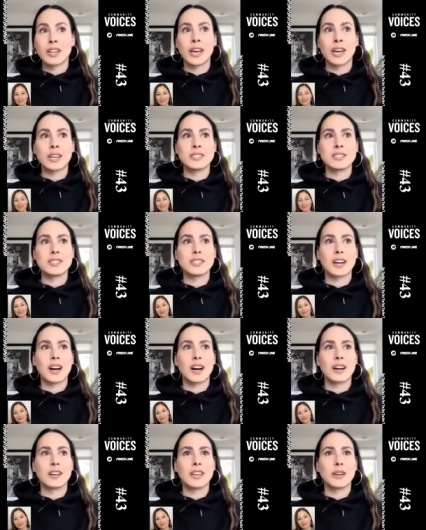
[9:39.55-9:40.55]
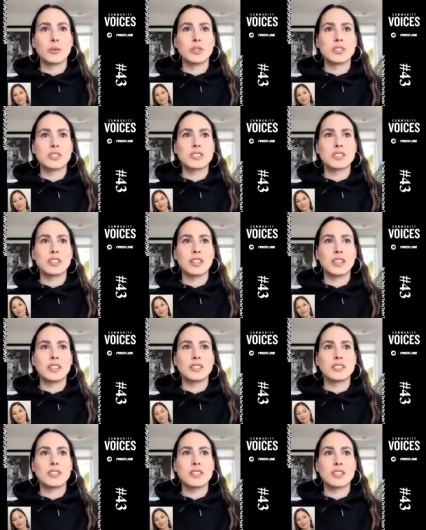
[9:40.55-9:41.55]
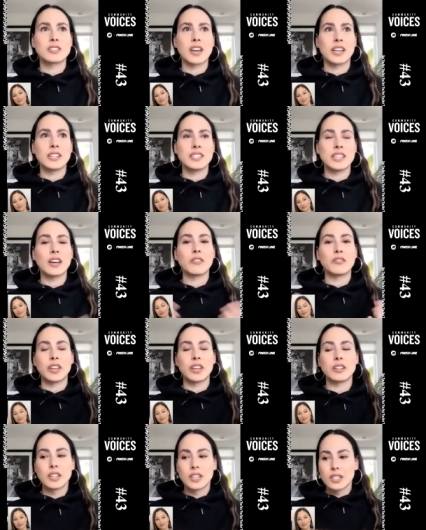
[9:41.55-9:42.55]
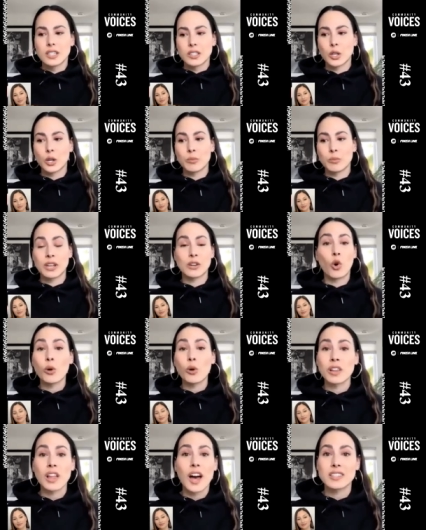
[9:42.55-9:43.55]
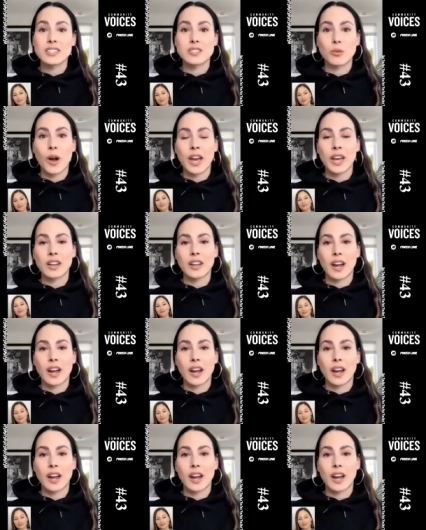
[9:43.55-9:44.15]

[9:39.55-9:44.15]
And uh, it was, it's this idea of it, you know, being normalized. Right.